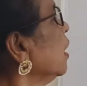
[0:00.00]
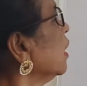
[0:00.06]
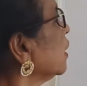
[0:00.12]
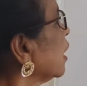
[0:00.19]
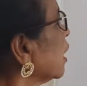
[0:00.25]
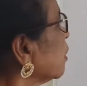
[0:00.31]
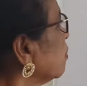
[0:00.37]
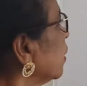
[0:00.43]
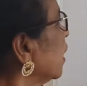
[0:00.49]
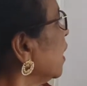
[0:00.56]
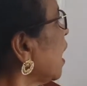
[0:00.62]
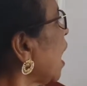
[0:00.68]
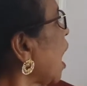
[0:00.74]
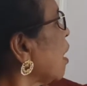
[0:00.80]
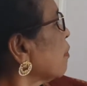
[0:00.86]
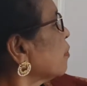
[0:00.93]
That means
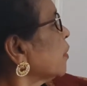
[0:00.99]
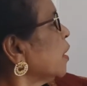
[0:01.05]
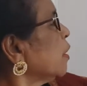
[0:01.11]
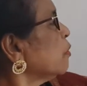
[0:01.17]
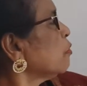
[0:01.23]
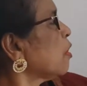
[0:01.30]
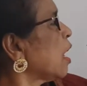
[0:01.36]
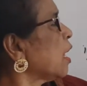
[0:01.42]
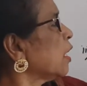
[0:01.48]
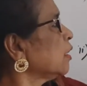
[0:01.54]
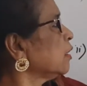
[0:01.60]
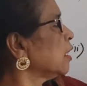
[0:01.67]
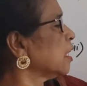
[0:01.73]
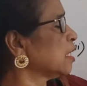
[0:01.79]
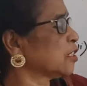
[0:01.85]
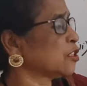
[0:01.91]
after 1
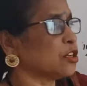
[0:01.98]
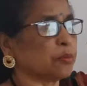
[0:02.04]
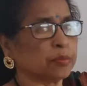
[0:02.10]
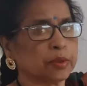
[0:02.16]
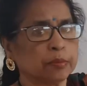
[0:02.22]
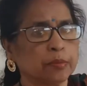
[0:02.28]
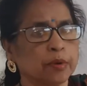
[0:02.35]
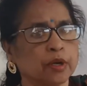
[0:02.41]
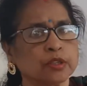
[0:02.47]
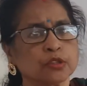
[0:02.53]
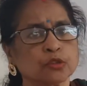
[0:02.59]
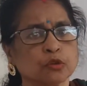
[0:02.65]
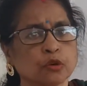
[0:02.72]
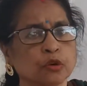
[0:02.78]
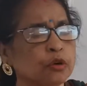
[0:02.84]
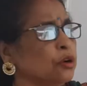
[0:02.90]
there is double bond,
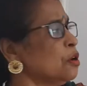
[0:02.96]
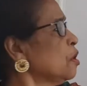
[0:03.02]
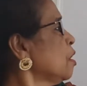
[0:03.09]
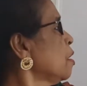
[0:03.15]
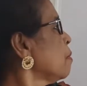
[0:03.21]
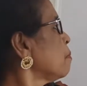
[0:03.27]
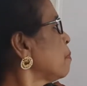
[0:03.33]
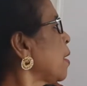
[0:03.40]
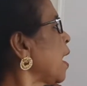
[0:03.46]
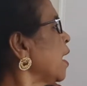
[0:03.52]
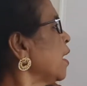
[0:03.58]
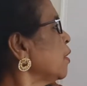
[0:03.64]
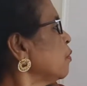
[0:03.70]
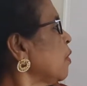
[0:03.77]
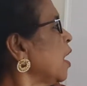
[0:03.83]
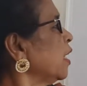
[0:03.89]
so
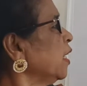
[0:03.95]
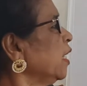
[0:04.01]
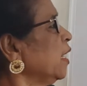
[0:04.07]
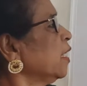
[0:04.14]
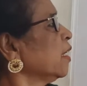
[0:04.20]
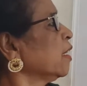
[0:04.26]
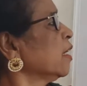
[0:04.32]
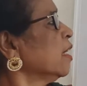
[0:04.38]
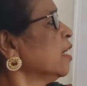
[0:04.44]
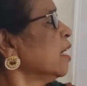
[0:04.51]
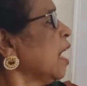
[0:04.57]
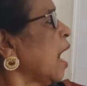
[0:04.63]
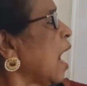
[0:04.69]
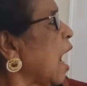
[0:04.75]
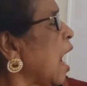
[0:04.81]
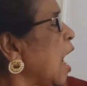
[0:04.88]
pent 1 in.
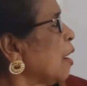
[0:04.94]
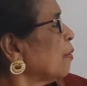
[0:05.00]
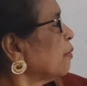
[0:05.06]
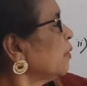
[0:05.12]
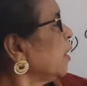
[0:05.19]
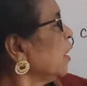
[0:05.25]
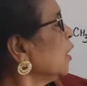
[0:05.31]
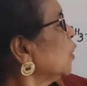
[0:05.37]
After